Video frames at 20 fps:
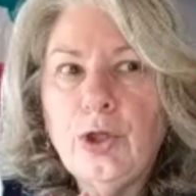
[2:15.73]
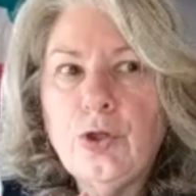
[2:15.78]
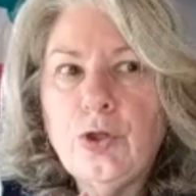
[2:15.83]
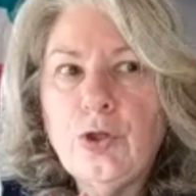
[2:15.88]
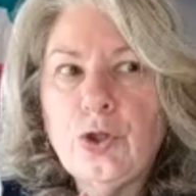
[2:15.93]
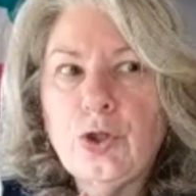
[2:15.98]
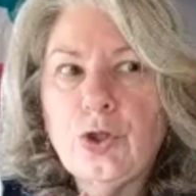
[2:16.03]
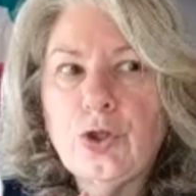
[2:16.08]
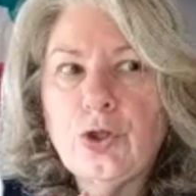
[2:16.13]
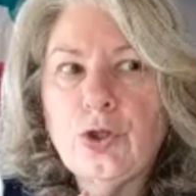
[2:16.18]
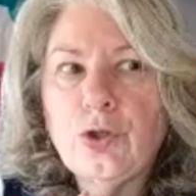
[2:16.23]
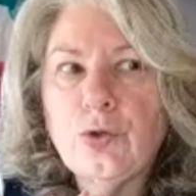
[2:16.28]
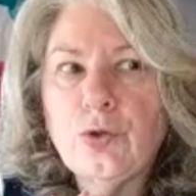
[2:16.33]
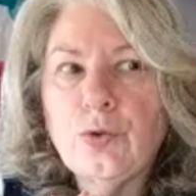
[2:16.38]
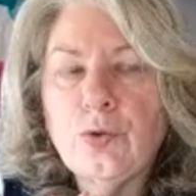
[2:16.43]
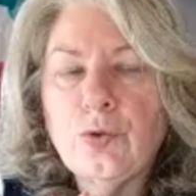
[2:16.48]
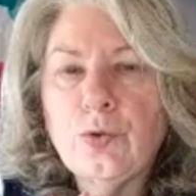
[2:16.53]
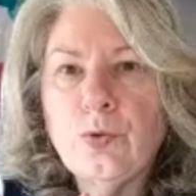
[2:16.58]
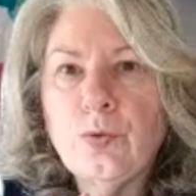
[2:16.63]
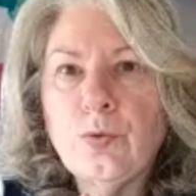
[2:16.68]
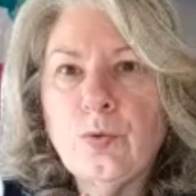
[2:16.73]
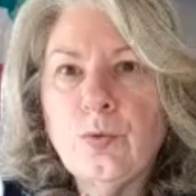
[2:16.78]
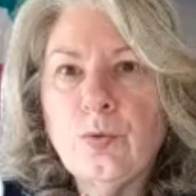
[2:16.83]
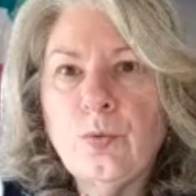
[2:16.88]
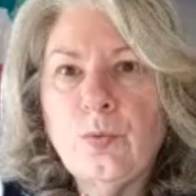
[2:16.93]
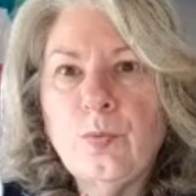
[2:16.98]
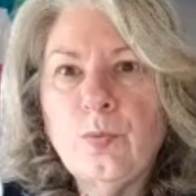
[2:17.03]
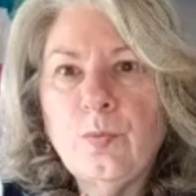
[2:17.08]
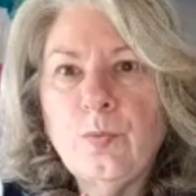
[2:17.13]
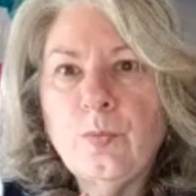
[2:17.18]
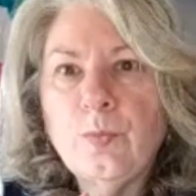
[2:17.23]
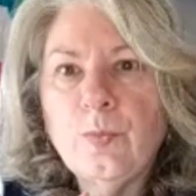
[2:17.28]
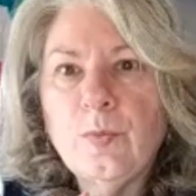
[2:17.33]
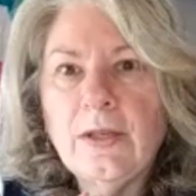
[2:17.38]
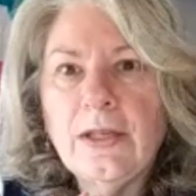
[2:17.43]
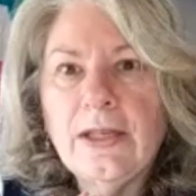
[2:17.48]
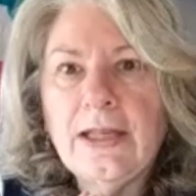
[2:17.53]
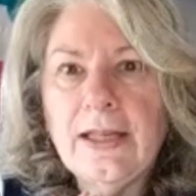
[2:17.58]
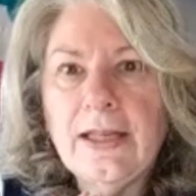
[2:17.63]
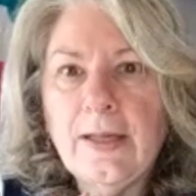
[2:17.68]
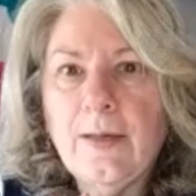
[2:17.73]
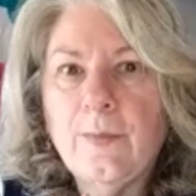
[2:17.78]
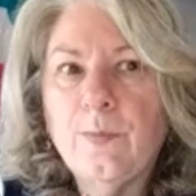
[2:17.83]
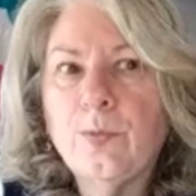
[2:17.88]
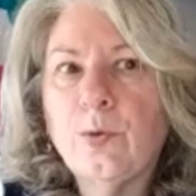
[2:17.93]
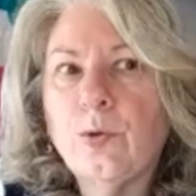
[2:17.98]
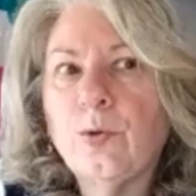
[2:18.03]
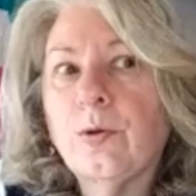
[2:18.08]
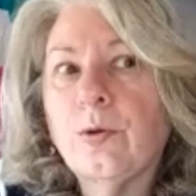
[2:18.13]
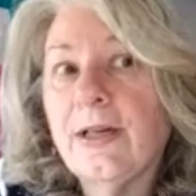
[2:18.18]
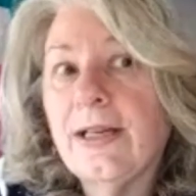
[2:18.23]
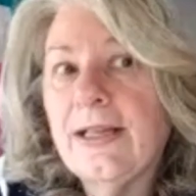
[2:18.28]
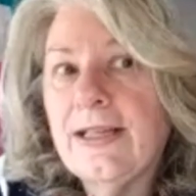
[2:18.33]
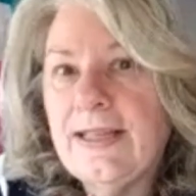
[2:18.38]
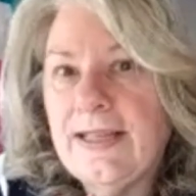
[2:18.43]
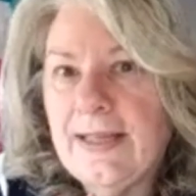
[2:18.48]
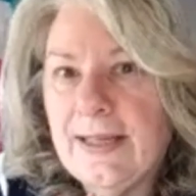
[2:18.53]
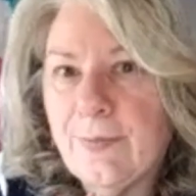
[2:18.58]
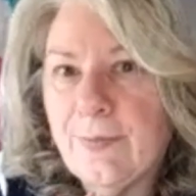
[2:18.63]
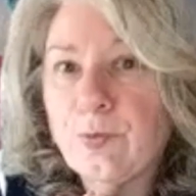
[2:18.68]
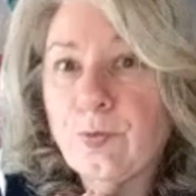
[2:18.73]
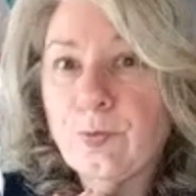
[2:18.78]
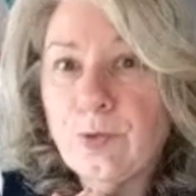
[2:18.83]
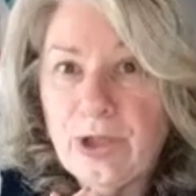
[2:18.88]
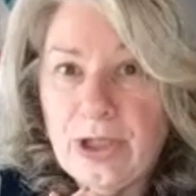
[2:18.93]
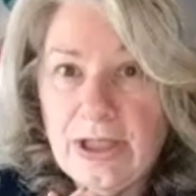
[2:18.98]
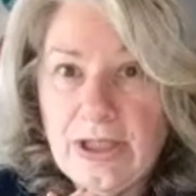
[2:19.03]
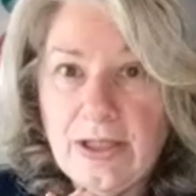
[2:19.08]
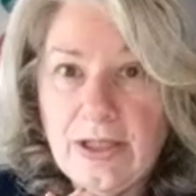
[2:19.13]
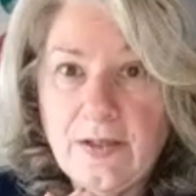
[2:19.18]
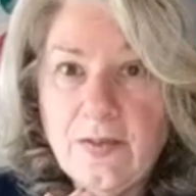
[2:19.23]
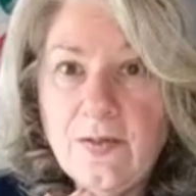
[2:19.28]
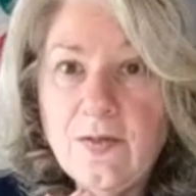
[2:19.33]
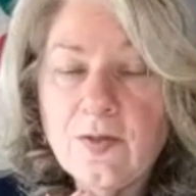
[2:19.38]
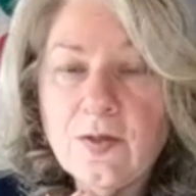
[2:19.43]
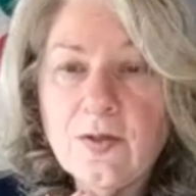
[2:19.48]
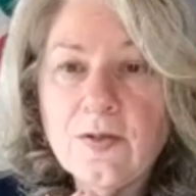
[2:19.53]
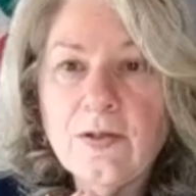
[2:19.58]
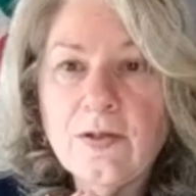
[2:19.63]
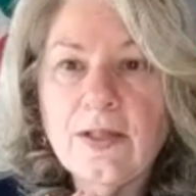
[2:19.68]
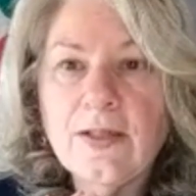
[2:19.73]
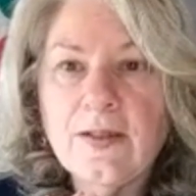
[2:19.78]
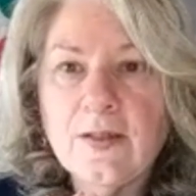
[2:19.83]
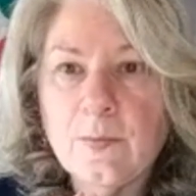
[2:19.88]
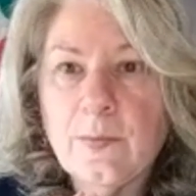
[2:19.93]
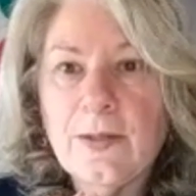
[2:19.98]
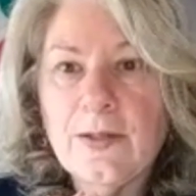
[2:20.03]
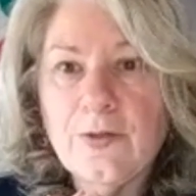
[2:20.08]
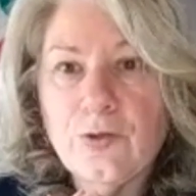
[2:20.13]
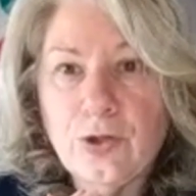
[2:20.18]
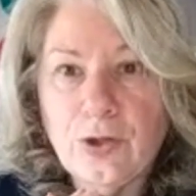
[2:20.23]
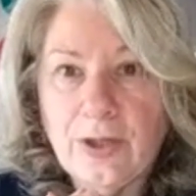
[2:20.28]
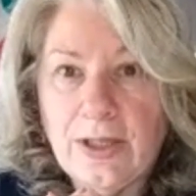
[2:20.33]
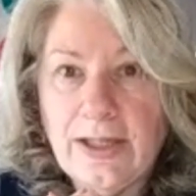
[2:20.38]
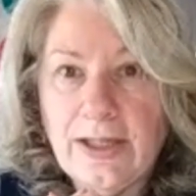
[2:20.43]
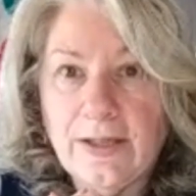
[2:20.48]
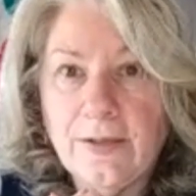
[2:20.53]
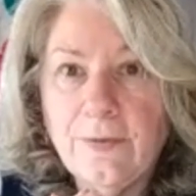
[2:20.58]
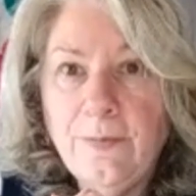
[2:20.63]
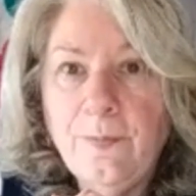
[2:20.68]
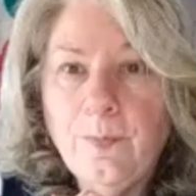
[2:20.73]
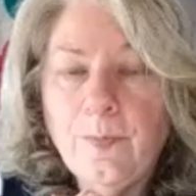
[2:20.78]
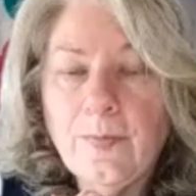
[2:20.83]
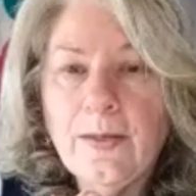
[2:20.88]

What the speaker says: to keep or adapt routines as best you can.